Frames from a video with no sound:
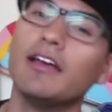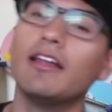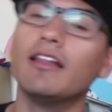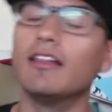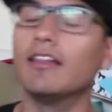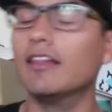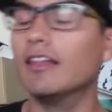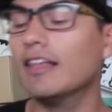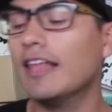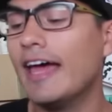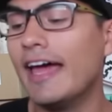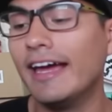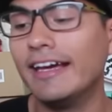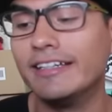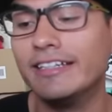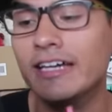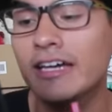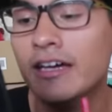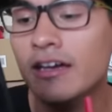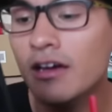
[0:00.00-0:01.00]

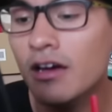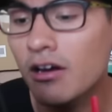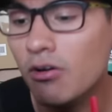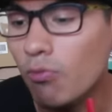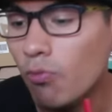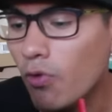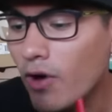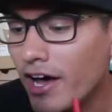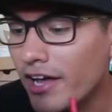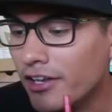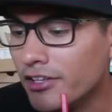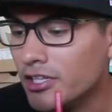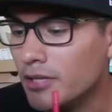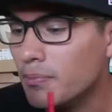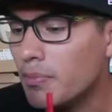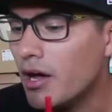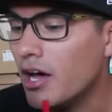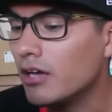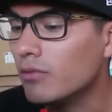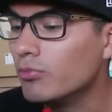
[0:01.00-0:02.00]
leg right on the
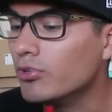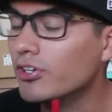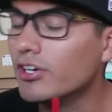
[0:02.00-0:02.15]
bottom.